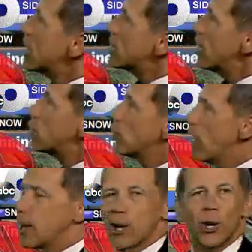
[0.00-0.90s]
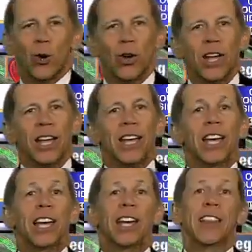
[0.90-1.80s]
central Idaho
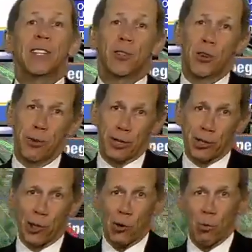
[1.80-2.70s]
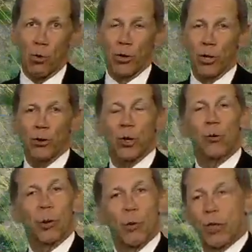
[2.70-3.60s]
and that's going to be a slow mover too, so it'll
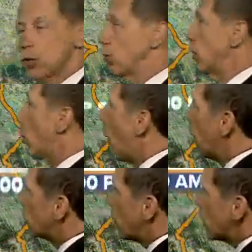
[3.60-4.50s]
be with us for a little while. So